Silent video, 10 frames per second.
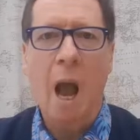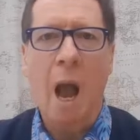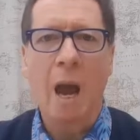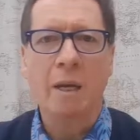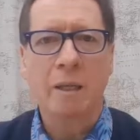
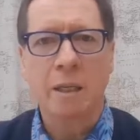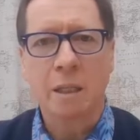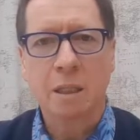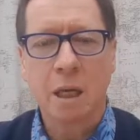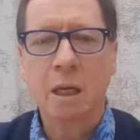and he
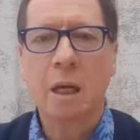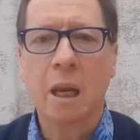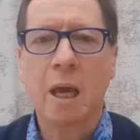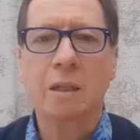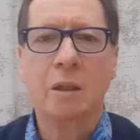said,
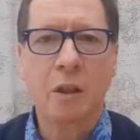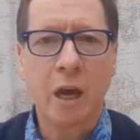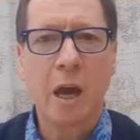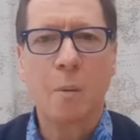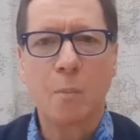"Let
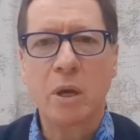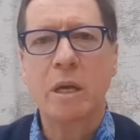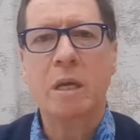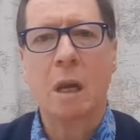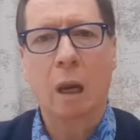there
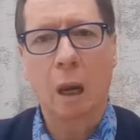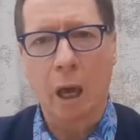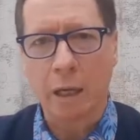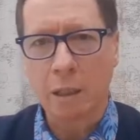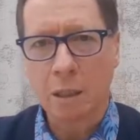be
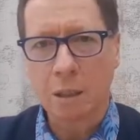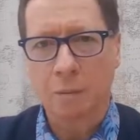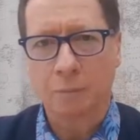light."